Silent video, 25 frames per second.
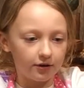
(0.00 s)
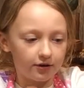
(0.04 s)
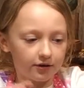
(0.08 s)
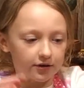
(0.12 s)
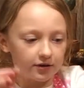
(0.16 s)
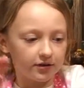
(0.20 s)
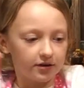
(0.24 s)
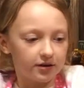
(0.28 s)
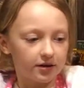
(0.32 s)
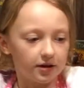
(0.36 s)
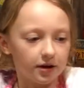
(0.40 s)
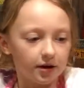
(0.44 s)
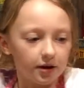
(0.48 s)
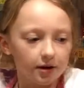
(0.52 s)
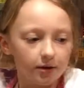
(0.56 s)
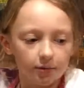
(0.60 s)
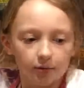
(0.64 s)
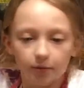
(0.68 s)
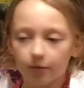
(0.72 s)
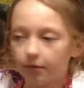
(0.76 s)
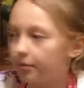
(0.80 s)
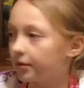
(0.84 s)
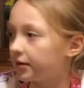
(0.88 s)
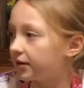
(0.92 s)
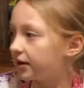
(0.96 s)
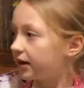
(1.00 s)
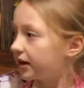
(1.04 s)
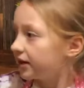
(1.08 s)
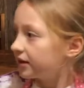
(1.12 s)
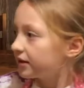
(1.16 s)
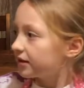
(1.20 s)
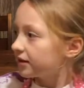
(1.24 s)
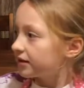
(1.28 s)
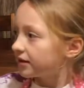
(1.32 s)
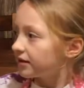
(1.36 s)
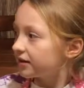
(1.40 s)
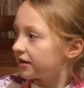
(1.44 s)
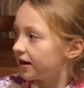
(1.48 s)
of it's there. We'll put
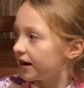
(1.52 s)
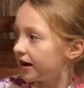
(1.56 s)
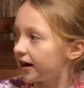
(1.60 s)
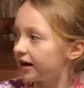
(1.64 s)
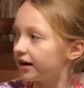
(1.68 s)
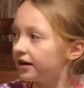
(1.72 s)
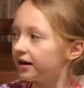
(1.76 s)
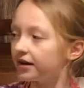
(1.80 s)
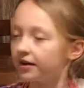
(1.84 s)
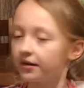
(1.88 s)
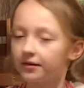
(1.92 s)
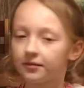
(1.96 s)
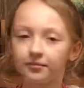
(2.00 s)
that to side.